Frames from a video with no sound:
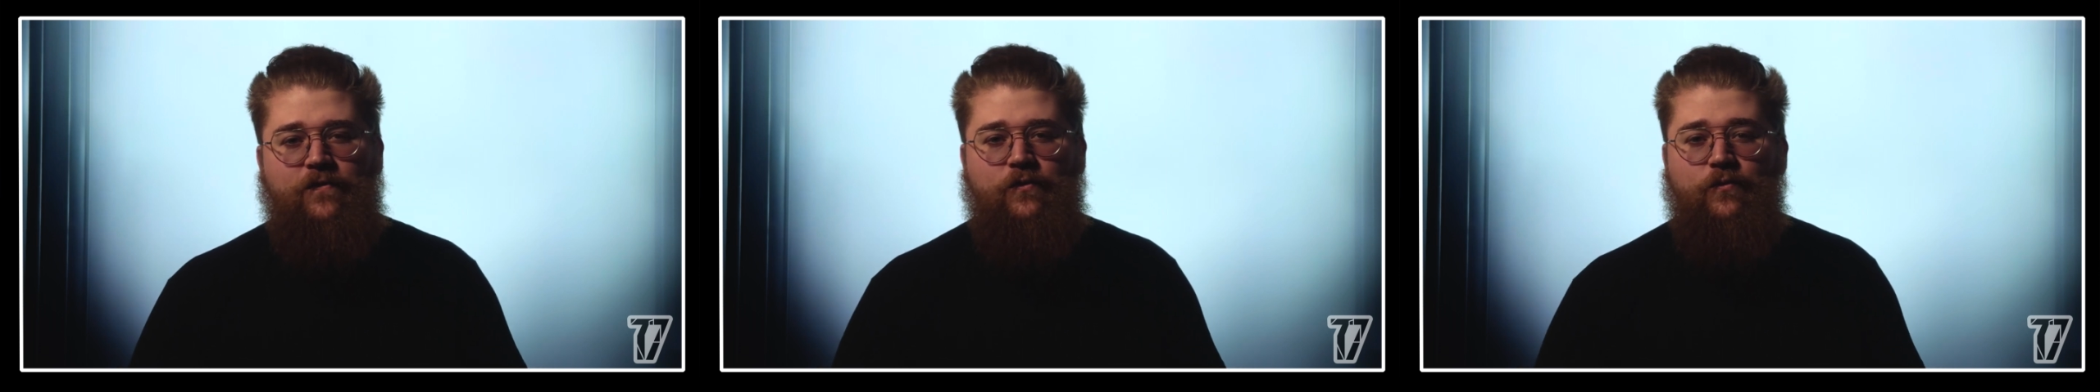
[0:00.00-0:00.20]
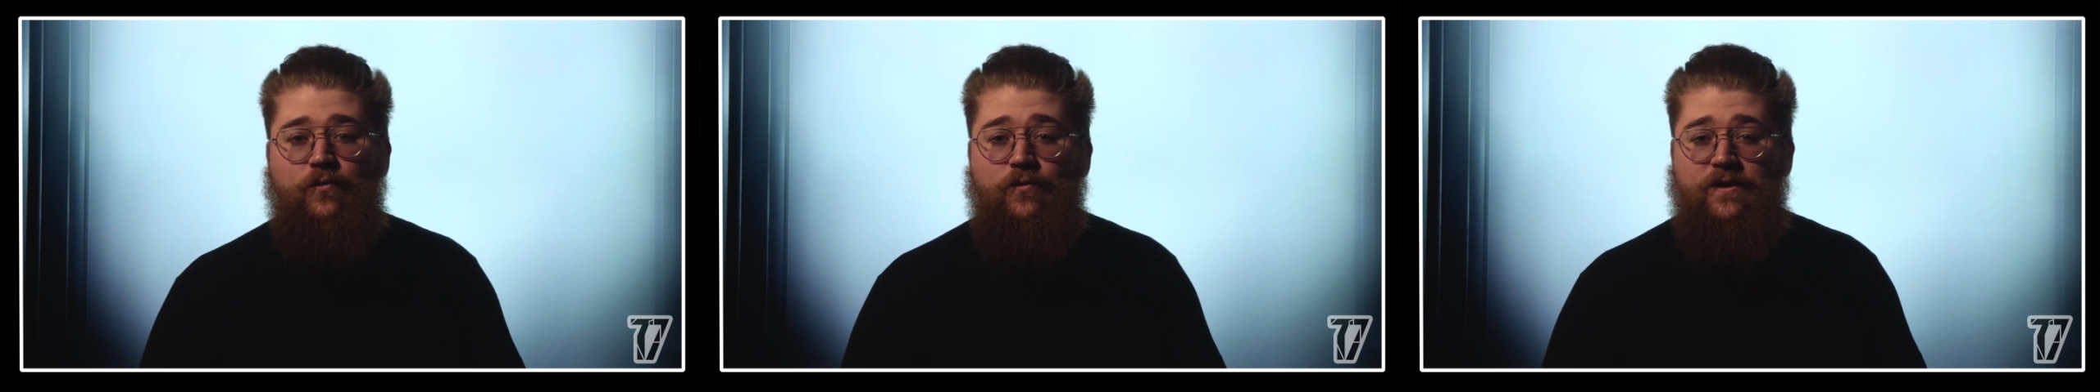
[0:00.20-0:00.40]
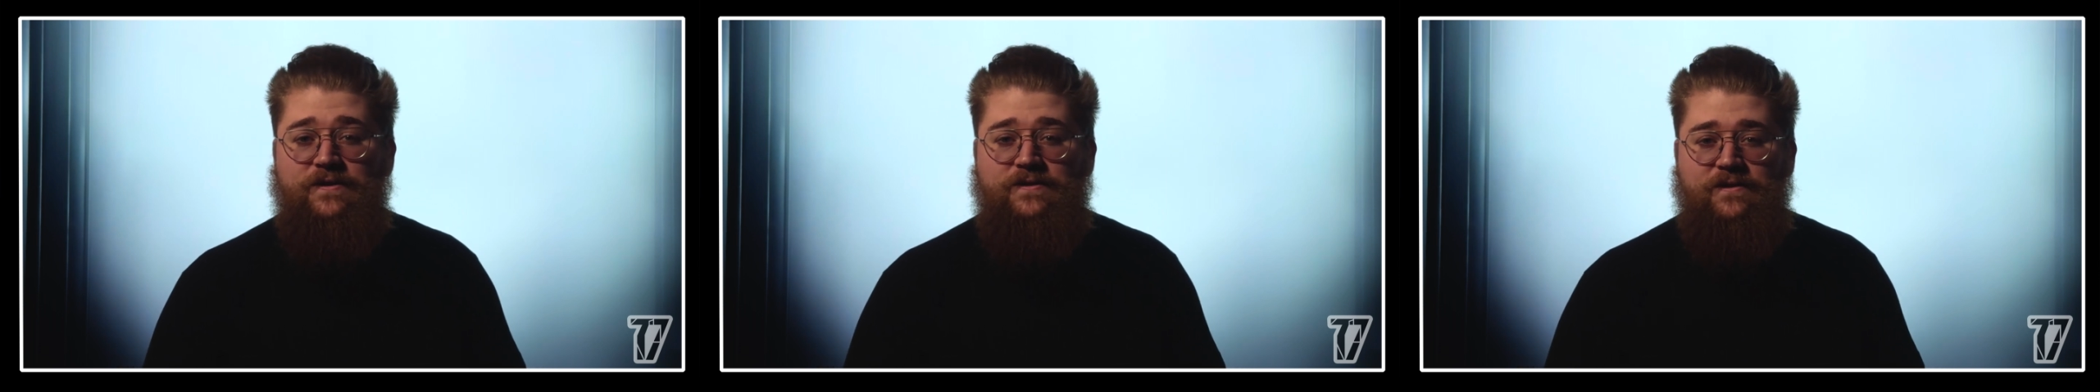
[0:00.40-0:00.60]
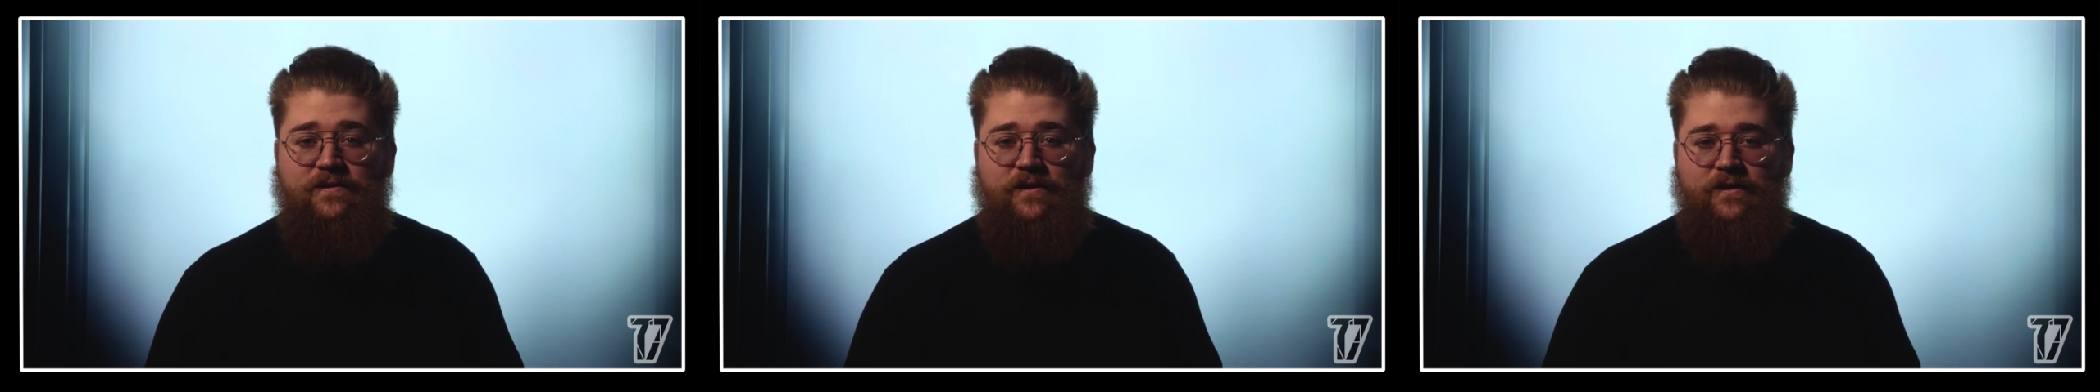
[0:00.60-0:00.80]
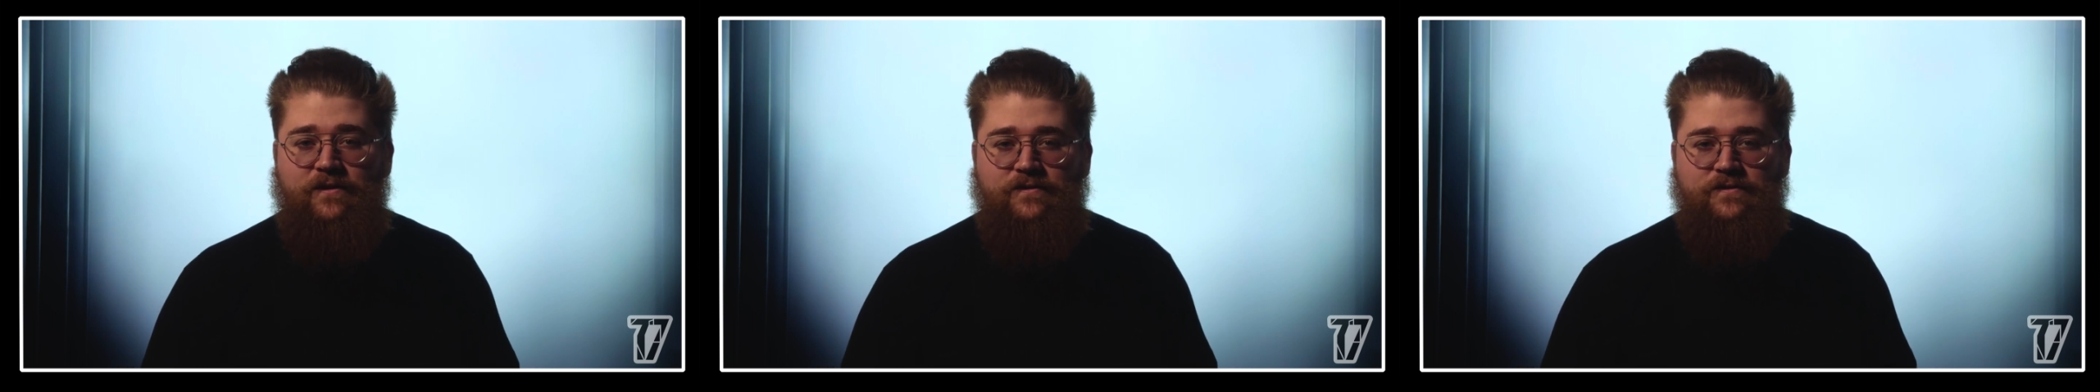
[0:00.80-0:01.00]
through this
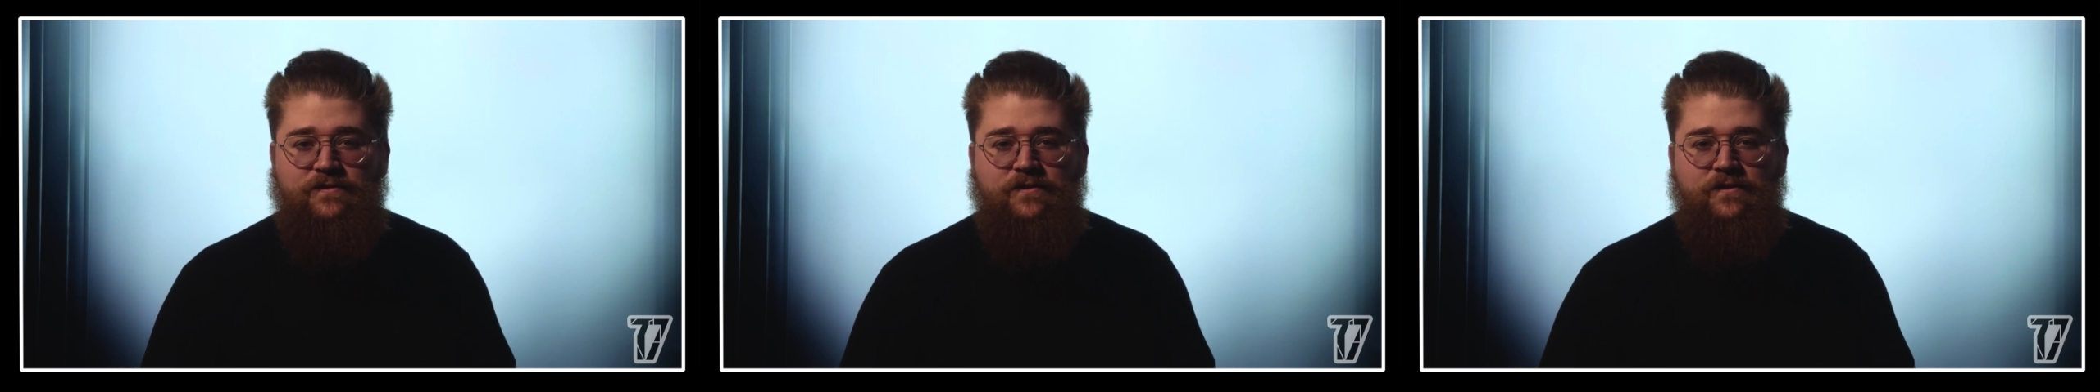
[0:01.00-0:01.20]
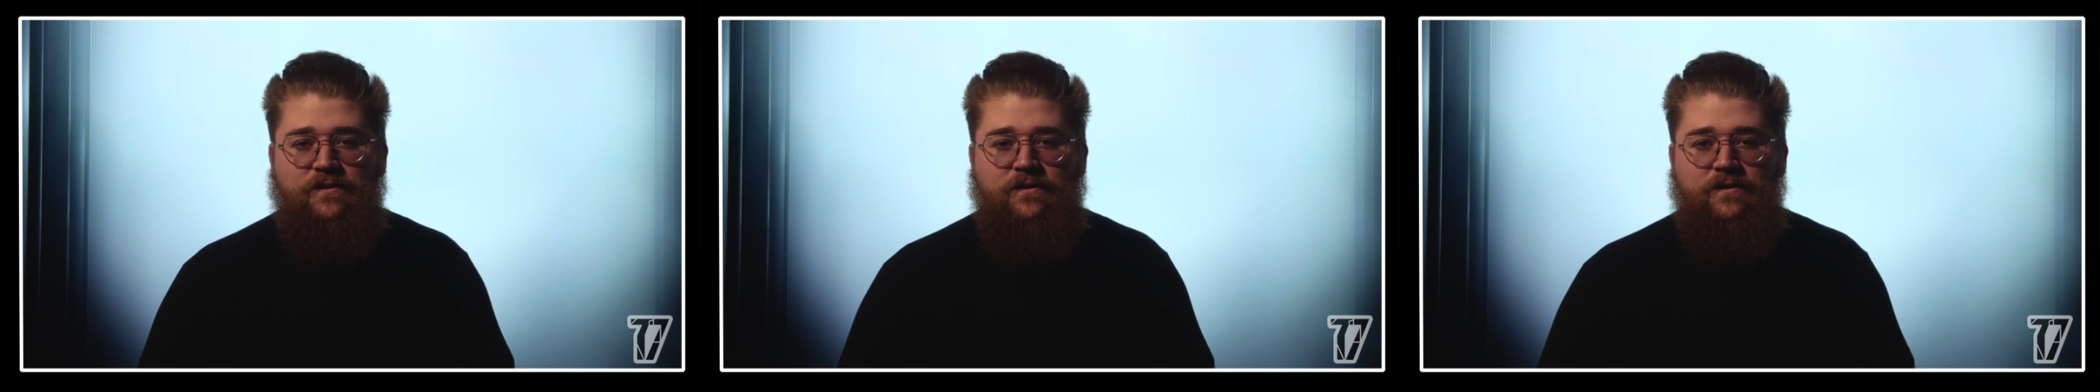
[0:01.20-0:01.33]
lens,